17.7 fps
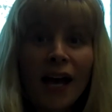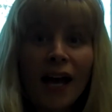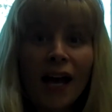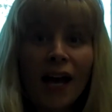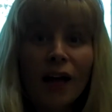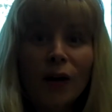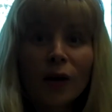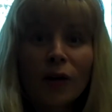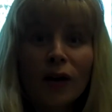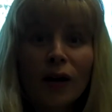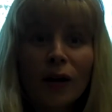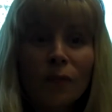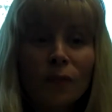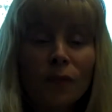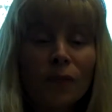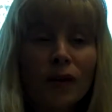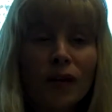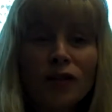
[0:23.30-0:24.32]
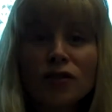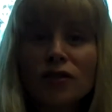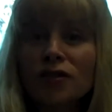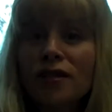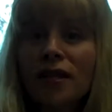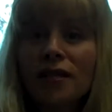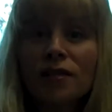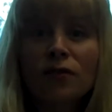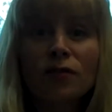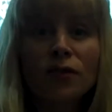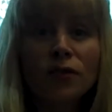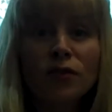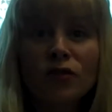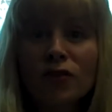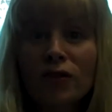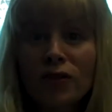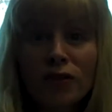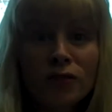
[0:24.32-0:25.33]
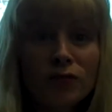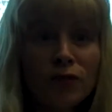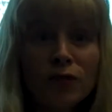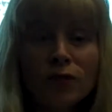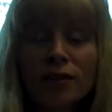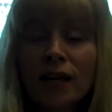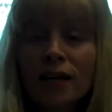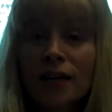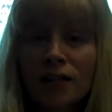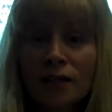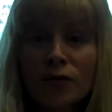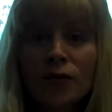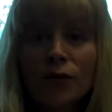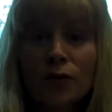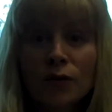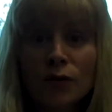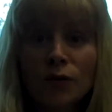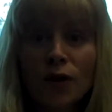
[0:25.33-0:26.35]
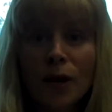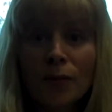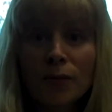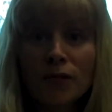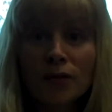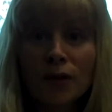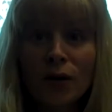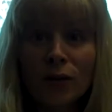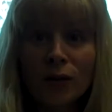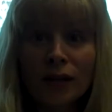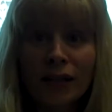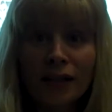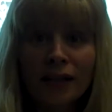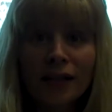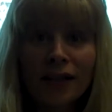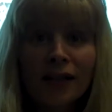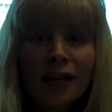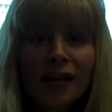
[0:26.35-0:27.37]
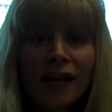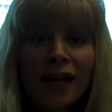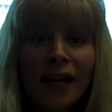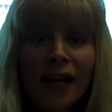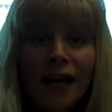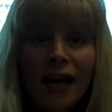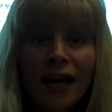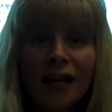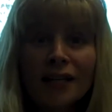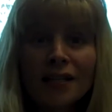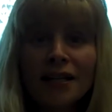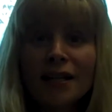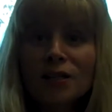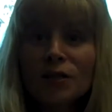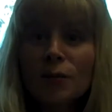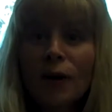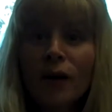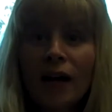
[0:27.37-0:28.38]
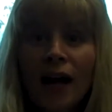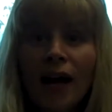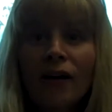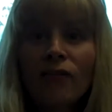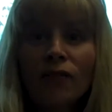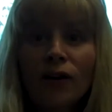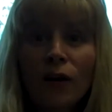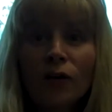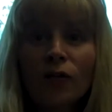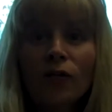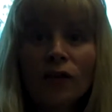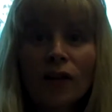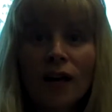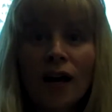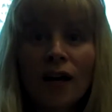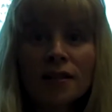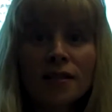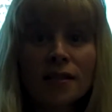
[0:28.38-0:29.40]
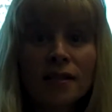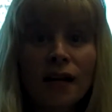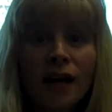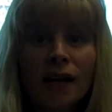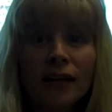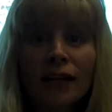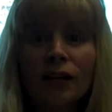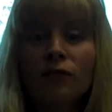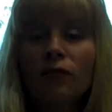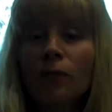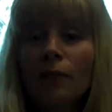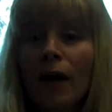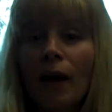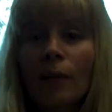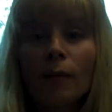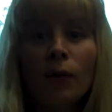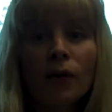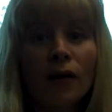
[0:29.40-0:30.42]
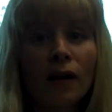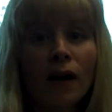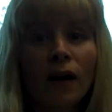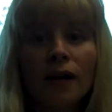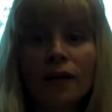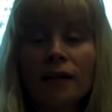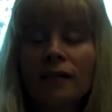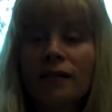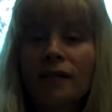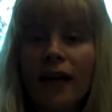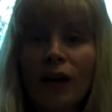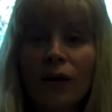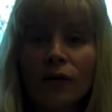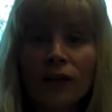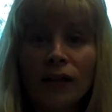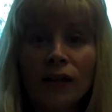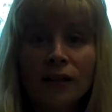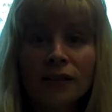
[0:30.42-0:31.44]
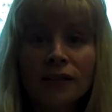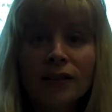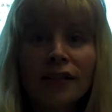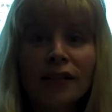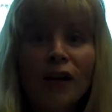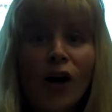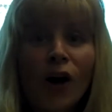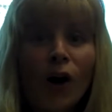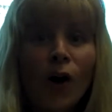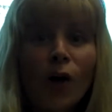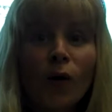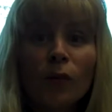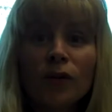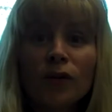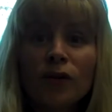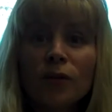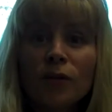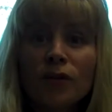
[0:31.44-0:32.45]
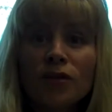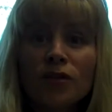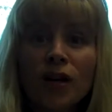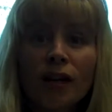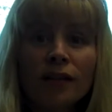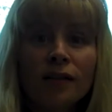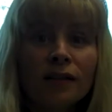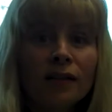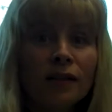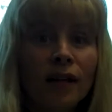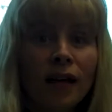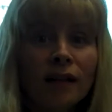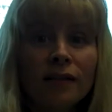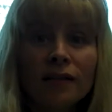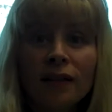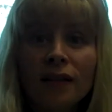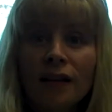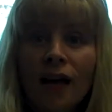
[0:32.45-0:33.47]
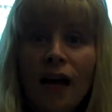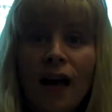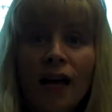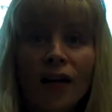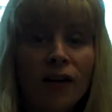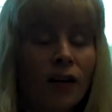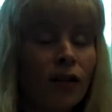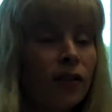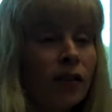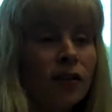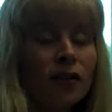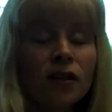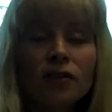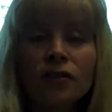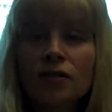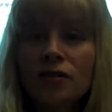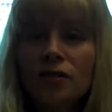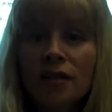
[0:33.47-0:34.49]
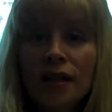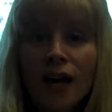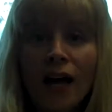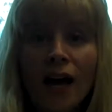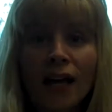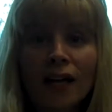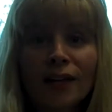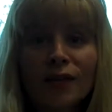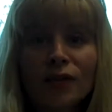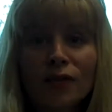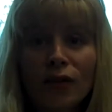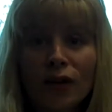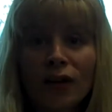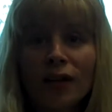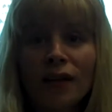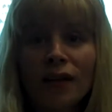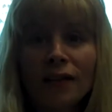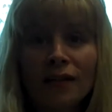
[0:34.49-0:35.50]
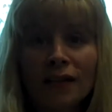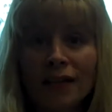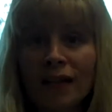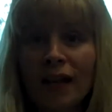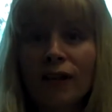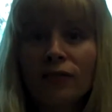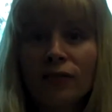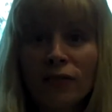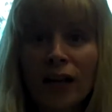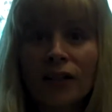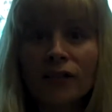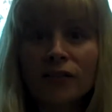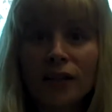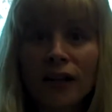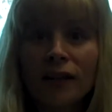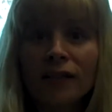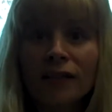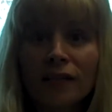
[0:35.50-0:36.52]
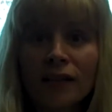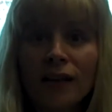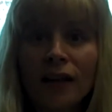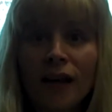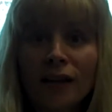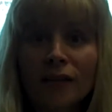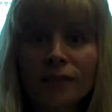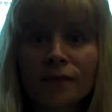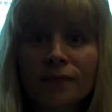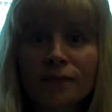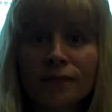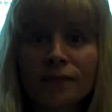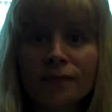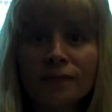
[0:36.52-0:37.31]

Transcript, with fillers: and um, it just takes a few, few seconds for those drops to go in and it takes about a half an hour for the eyes to dilate. From that point on, it's downhill. All we do is shine little lights in the eye, nothing touches the eye, and it's very easy, like flashlights in the eye.